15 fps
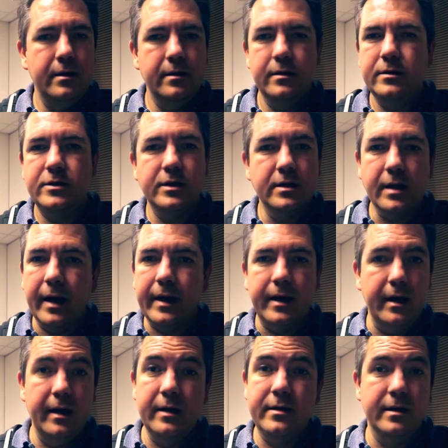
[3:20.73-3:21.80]
It's just like,
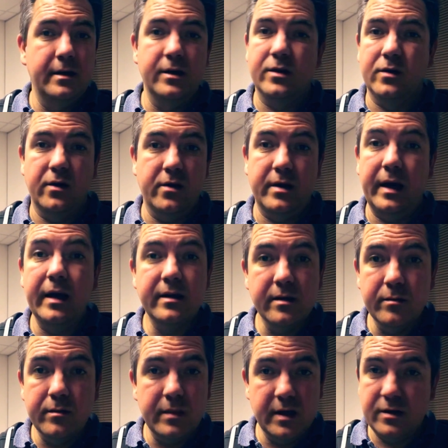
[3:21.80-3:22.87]
it's a disaster. It's
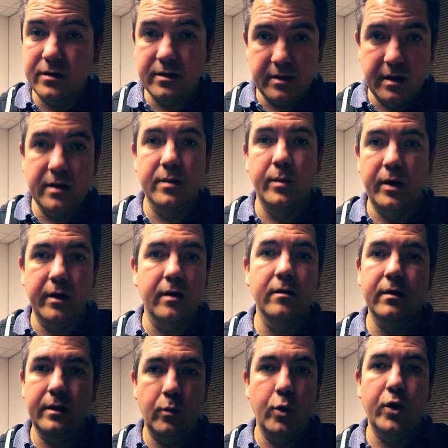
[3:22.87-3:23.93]
a
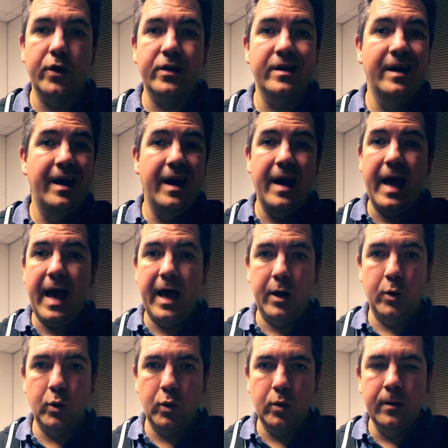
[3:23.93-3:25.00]
miracle it works at
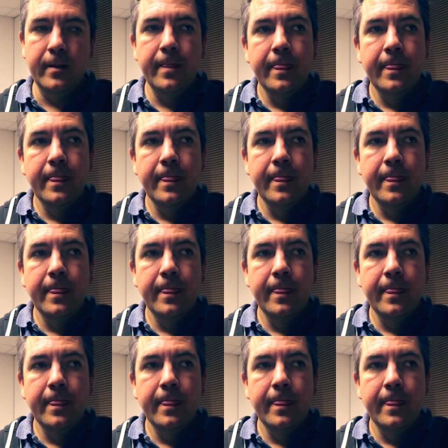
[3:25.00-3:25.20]
all.